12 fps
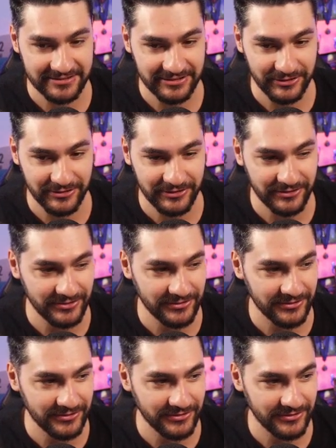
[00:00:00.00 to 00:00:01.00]

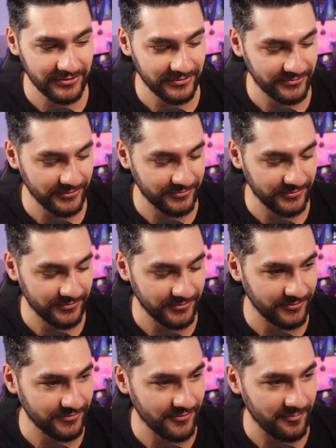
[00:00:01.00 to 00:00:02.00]
Oh,
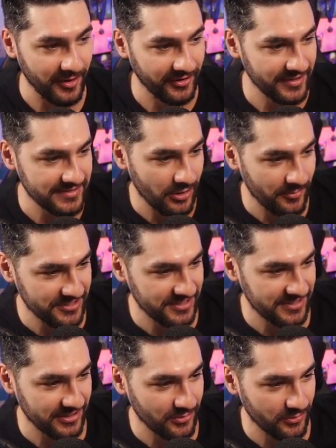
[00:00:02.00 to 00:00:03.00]
Marquez, how much
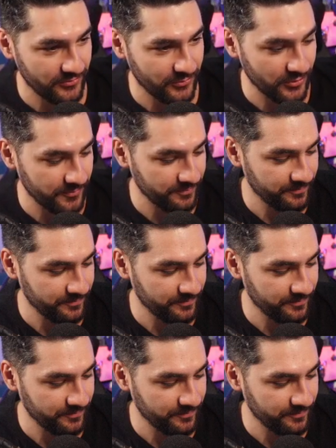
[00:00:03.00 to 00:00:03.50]
is he going for?